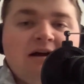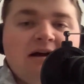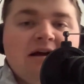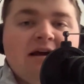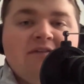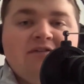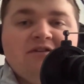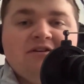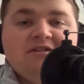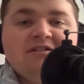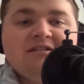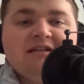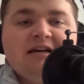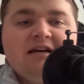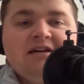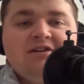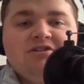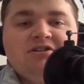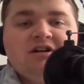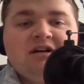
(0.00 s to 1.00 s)
at this
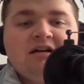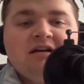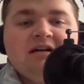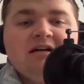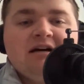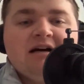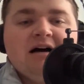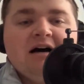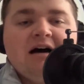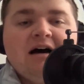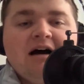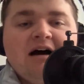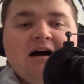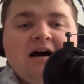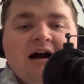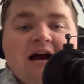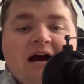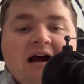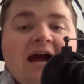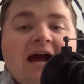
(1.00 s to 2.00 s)
stage,
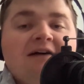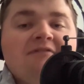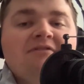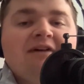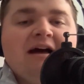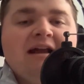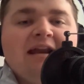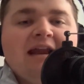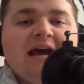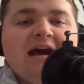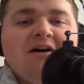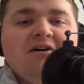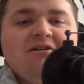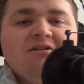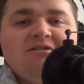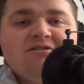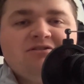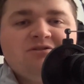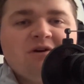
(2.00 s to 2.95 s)
I have that now.